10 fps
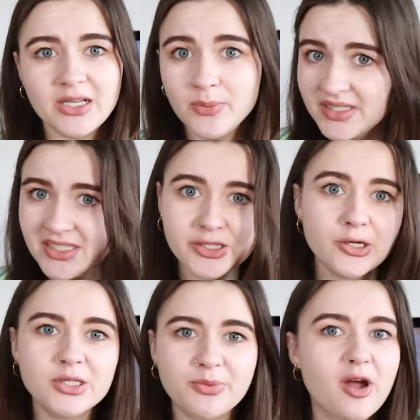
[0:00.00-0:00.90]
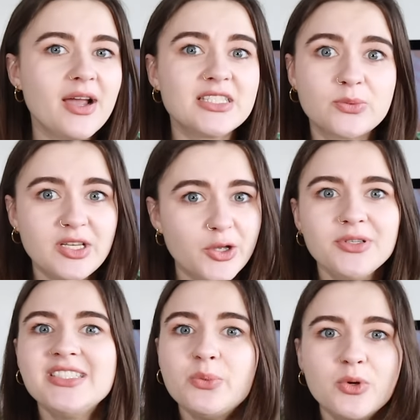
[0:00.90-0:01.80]
which is no surprise as we know
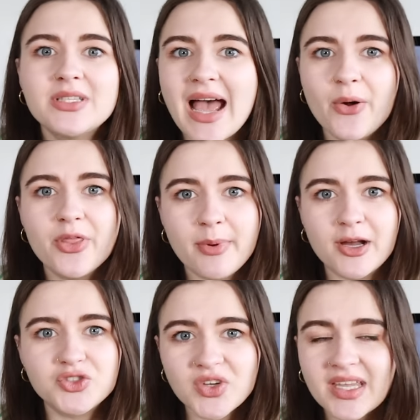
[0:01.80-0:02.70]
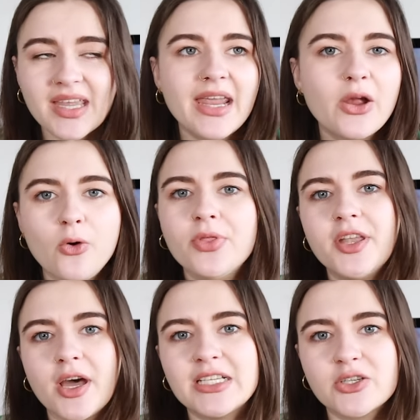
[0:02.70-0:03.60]
she was out of the bar drinking on the
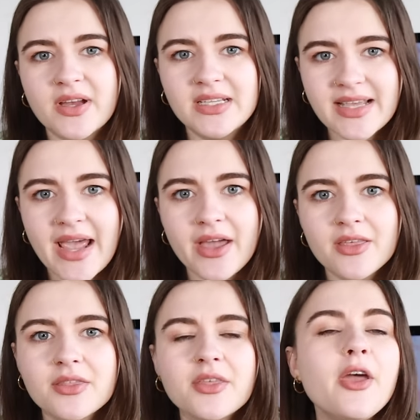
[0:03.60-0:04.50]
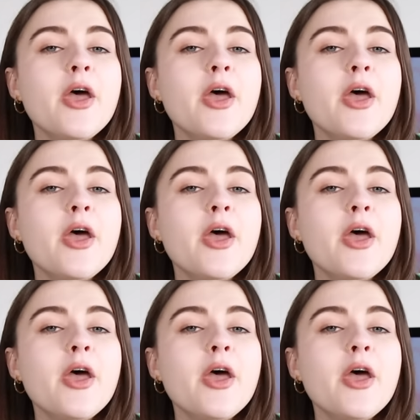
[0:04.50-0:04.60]
night of her death.